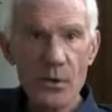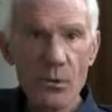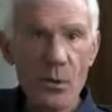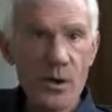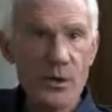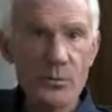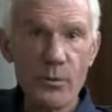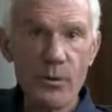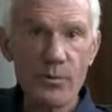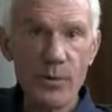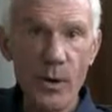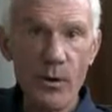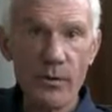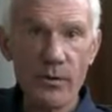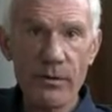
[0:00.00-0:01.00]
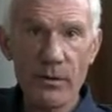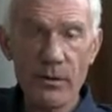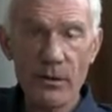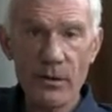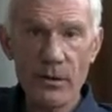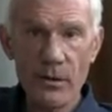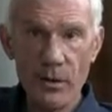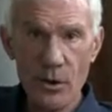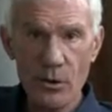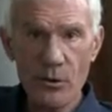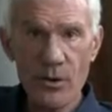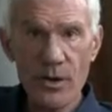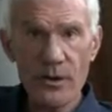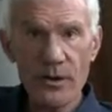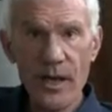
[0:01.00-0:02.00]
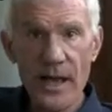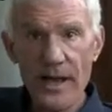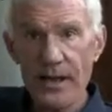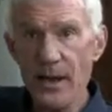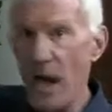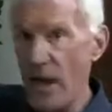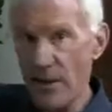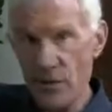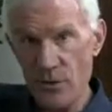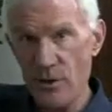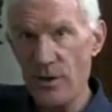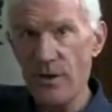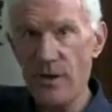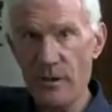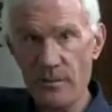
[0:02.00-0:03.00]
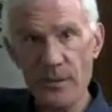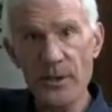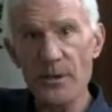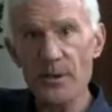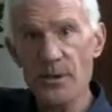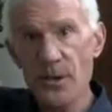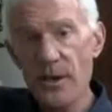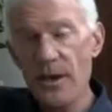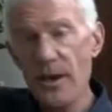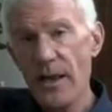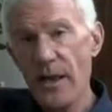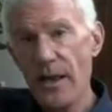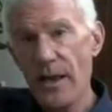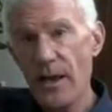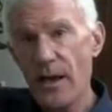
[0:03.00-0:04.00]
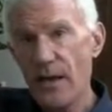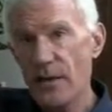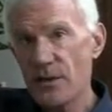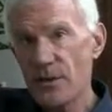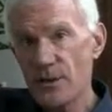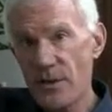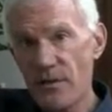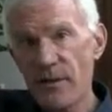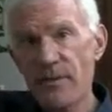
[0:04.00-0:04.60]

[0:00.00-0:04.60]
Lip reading: works with both union and non-union companies. Some